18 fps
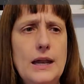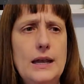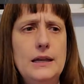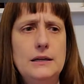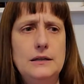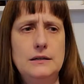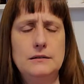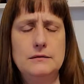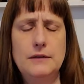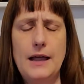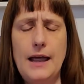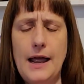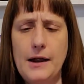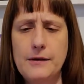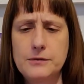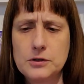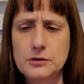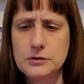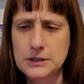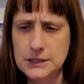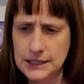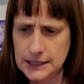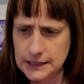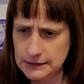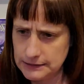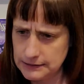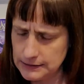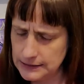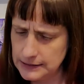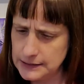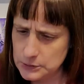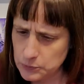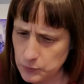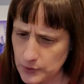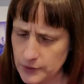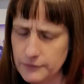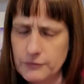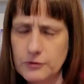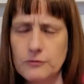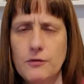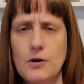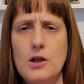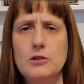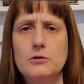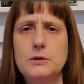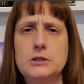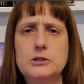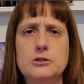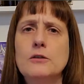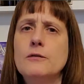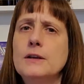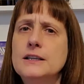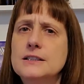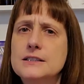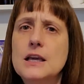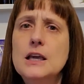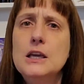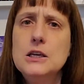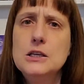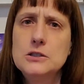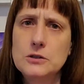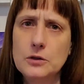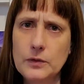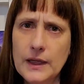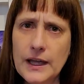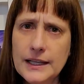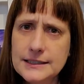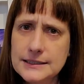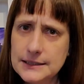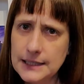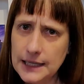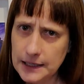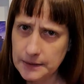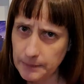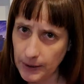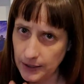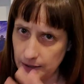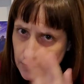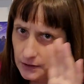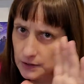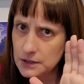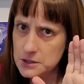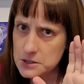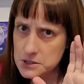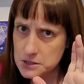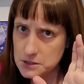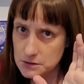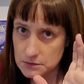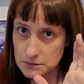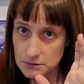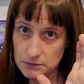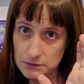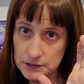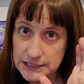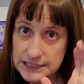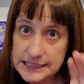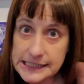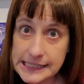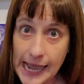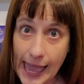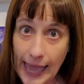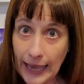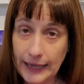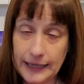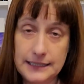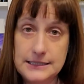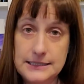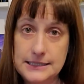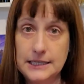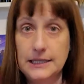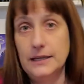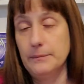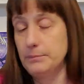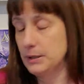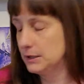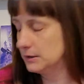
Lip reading: it to get each one of your following servings. So that's like my snack tip.